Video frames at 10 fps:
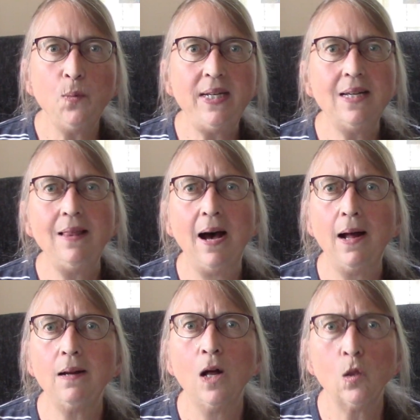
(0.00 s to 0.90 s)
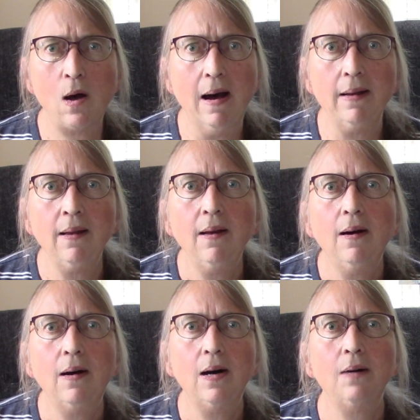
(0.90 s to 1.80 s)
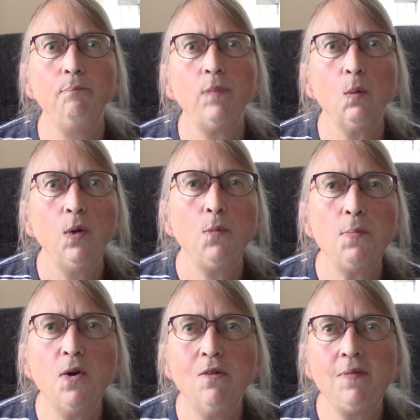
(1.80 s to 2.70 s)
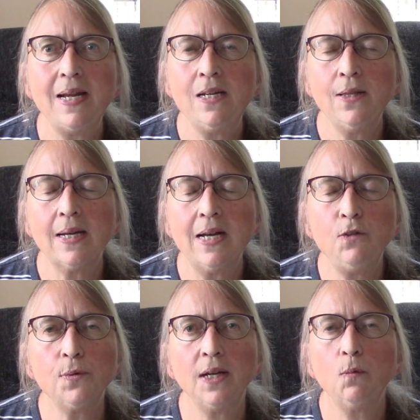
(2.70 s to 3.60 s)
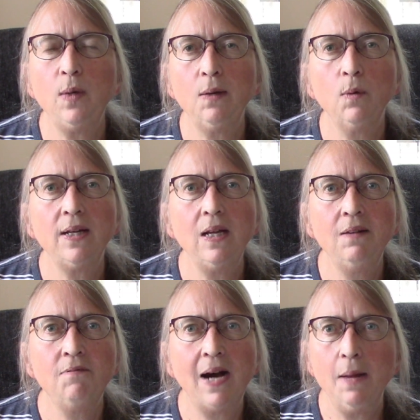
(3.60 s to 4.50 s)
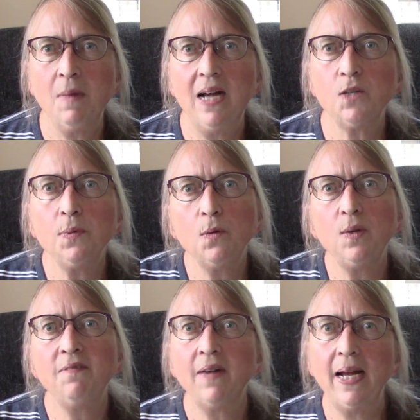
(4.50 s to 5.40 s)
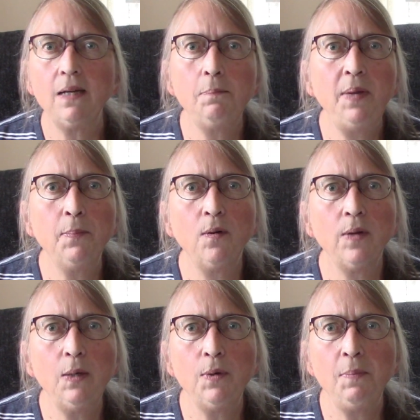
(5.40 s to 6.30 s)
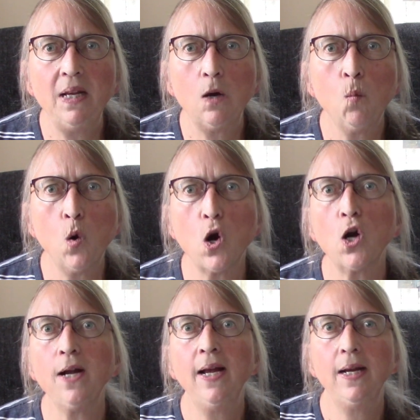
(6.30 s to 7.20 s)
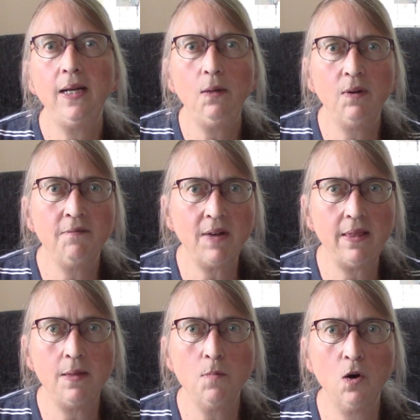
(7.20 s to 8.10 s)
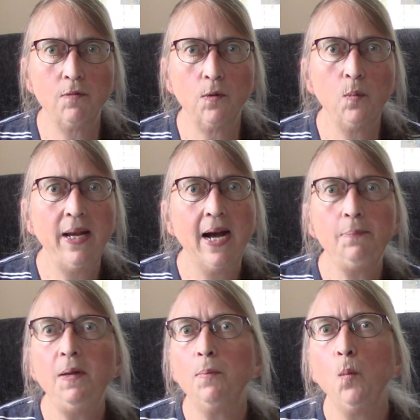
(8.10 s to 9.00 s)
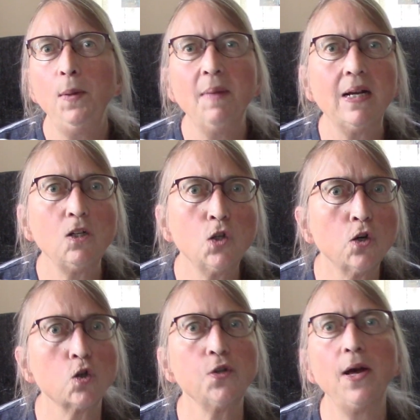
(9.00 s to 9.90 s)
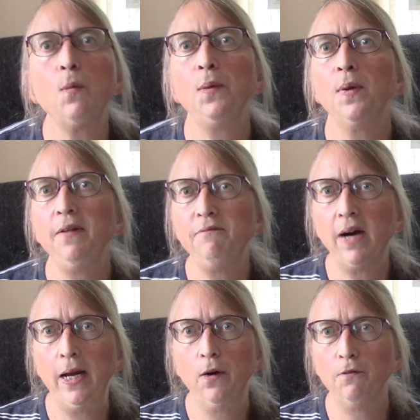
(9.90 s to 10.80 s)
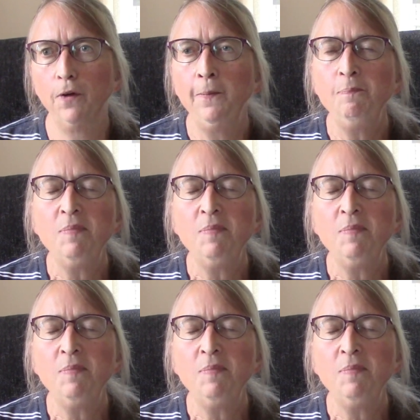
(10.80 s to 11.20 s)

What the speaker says: we did that a lot. When we moved to the country, my husband would invite people he would meet at work, and he would invite them over. We had people we met at church that we would invite over.